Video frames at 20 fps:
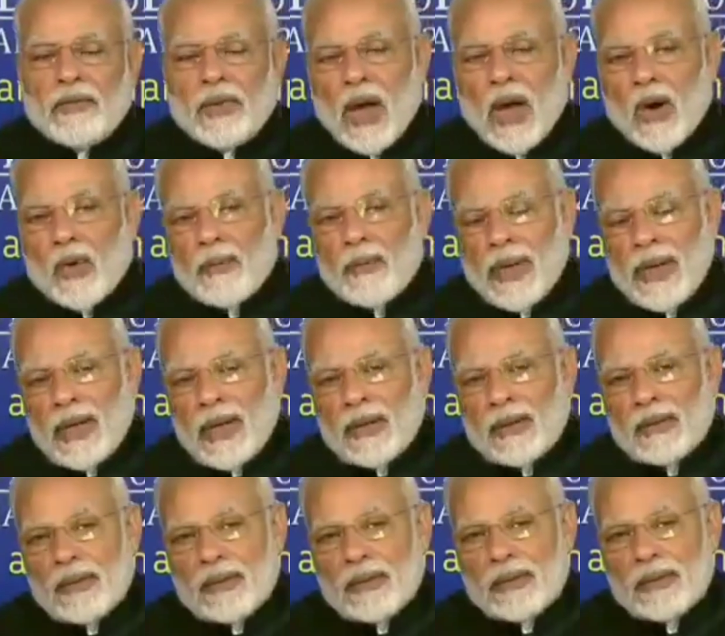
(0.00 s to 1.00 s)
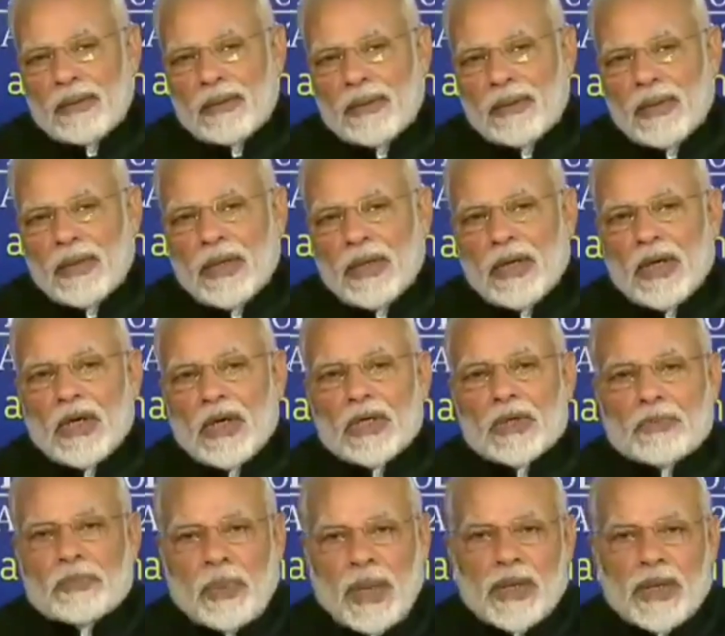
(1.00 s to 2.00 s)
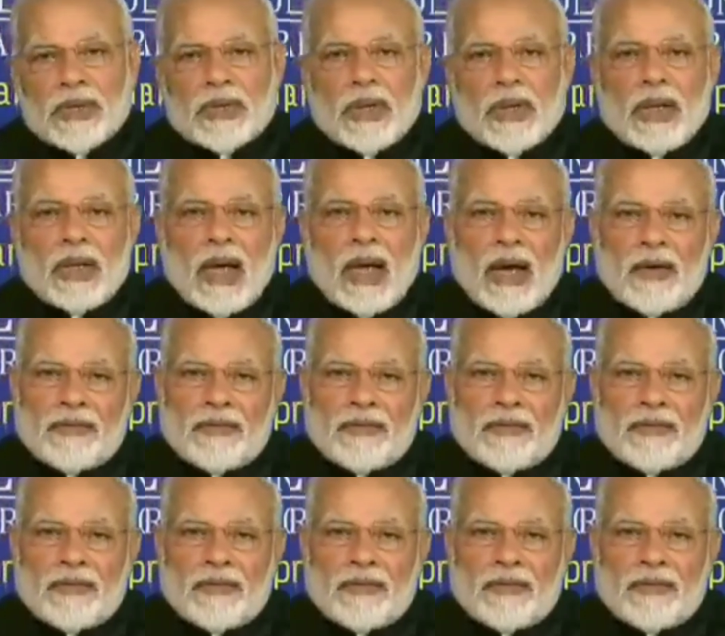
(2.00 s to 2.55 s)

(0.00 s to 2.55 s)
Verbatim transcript: We have made special